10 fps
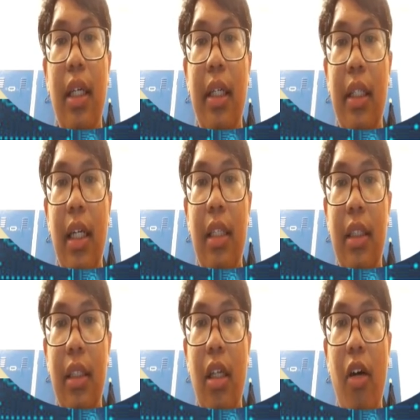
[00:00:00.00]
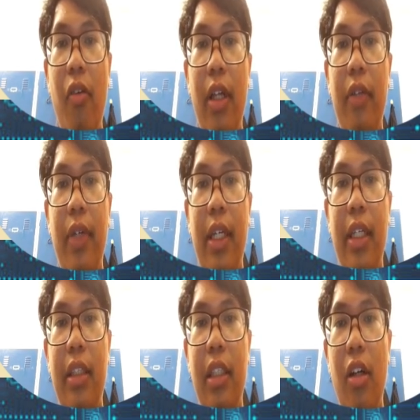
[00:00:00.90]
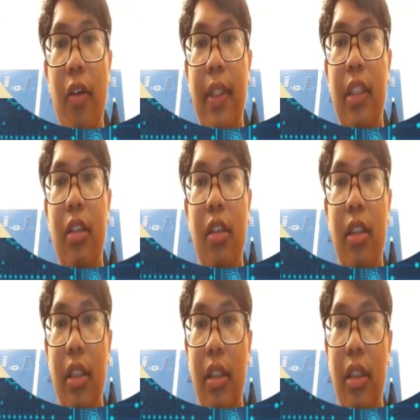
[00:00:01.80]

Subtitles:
and access a wide variety of resources.